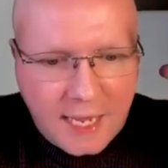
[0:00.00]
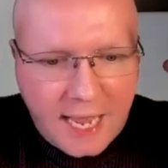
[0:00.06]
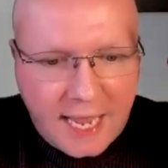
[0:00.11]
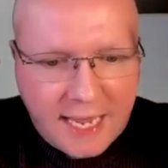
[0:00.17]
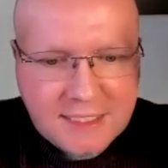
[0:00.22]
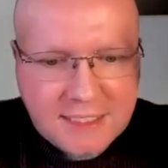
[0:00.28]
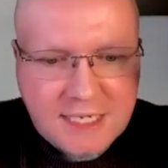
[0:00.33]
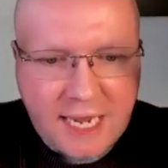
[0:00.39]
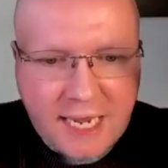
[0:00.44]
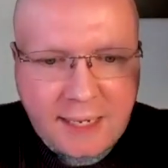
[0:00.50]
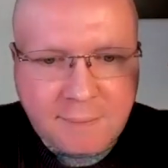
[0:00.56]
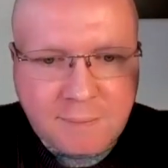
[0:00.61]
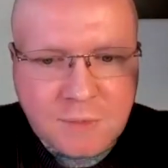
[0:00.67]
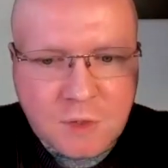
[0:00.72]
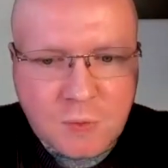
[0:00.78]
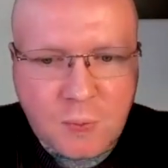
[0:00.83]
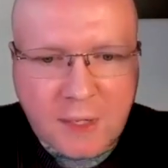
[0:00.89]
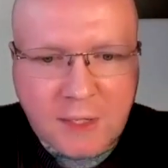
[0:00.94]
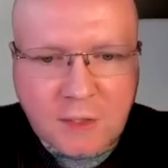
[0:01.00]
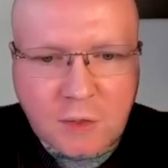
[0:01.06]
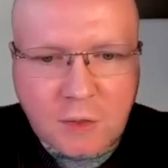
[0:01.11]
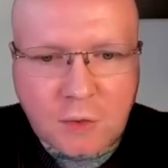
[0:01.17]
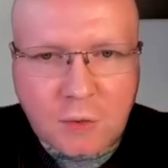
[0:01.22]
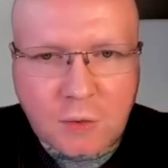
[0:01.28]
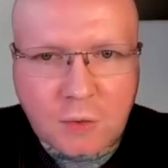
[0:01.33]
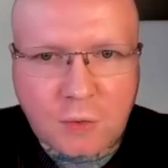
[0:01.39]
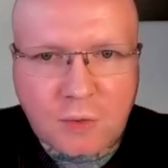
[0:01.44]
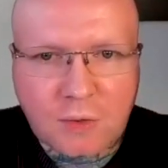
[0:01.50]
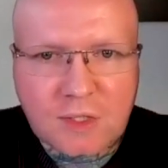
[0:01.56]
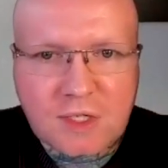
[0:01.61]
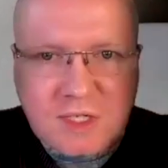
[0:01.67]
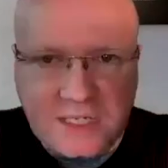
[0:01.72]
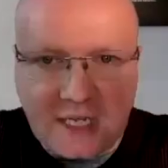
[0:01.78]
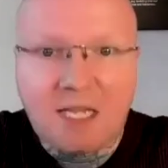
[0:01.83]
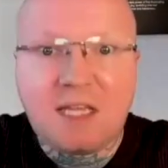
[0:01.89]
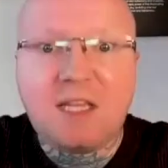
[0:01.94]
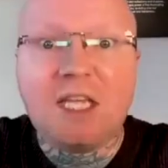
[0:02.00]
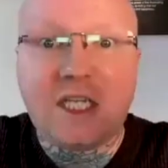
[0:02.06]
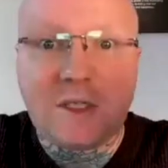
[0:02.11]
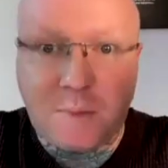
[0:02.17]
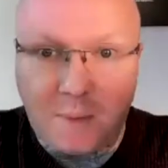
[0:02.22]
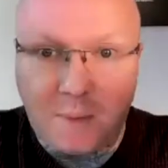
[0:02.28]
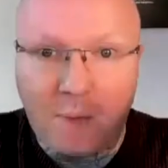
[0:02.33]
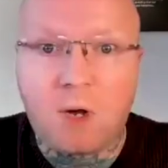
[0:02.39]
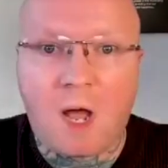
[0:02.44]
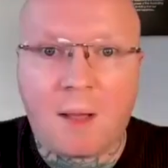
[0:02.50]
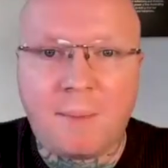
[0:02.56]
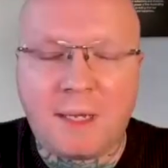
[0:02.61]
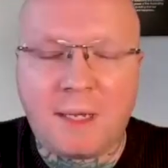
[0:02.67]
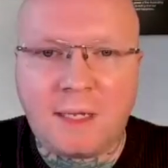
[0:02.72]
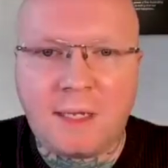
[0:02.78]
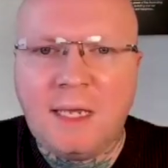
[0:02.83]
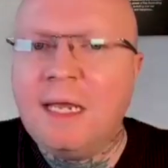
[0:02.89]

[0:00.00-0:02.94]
at times when you see these people coming